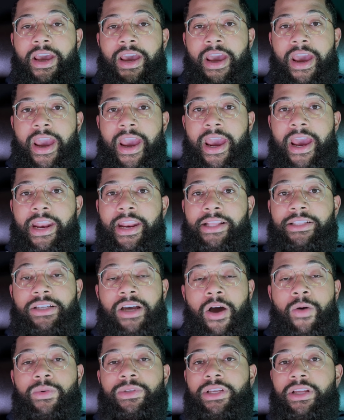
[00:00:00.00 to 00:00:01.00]
and it's
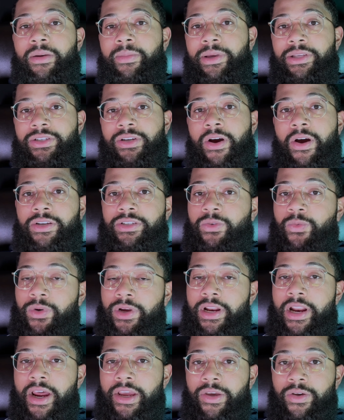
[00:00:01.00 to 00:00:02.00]
always gonna be charging when
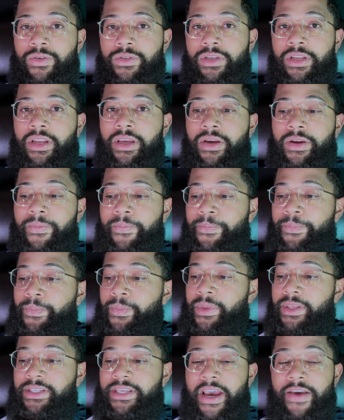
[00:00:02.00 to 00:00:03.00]
you're not using it.
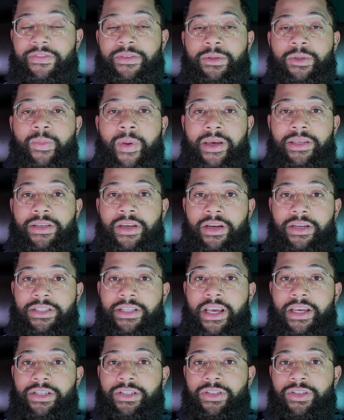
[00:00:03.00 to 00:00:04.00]
Save some space on your
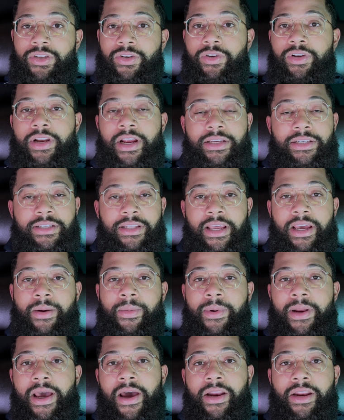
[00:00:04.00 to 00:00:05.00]
station too. You're not just laying them
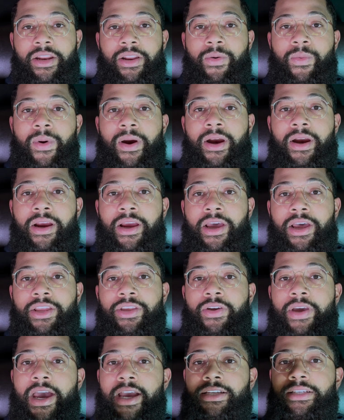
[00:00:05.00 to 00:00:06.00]
down anywhere. You
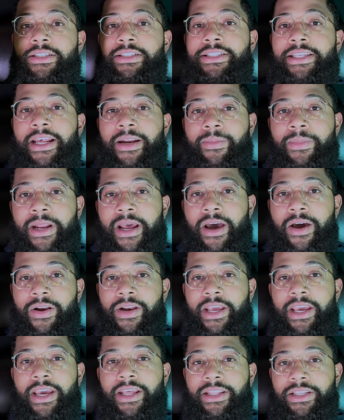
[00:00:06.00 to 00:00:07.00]
can actually set them down
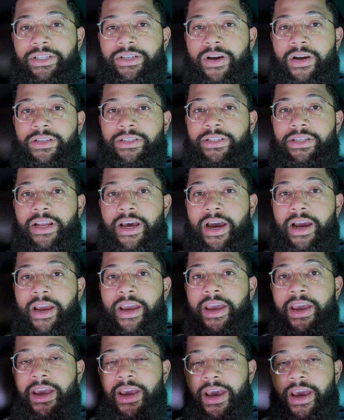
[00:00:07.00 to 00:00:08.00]
in the charging dock,
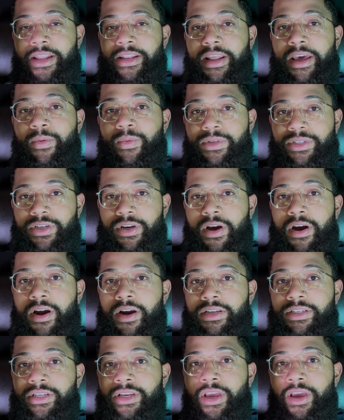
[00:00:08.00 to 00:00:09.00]
and they would
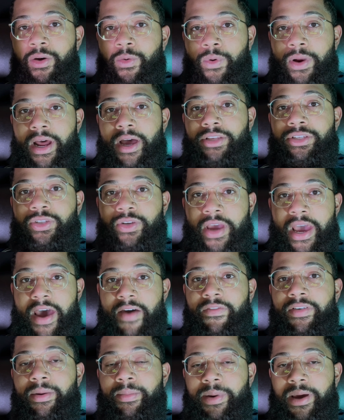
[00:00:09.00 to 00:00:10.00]
charge without you
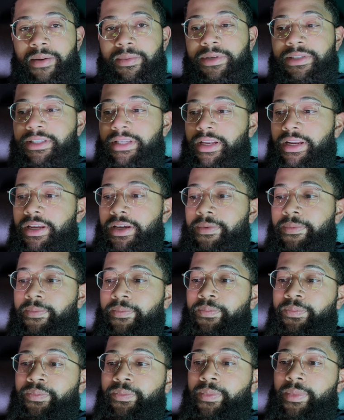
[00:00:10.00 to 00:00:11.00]
having to babysit it.
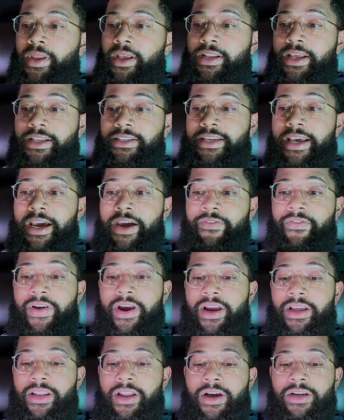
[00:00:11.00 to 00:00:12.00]
They take a
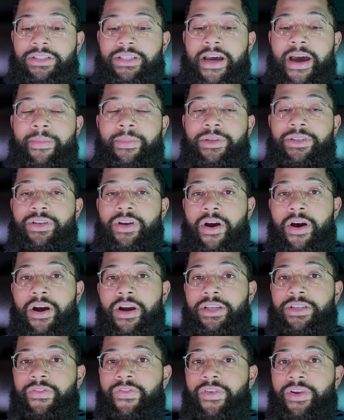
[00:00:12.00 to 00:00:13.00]
very long time to
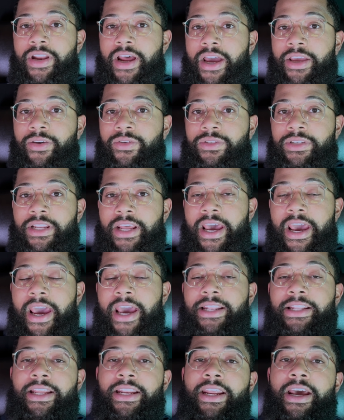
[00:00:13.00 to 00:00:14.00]
charge if you're not using that,
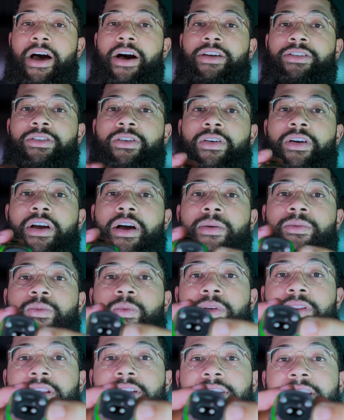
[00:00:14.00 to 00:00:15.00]
and then it also comes
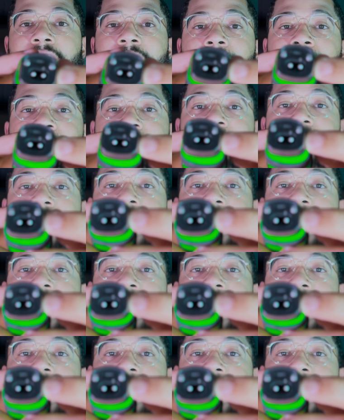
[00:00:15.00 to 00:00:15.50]
with the Type-C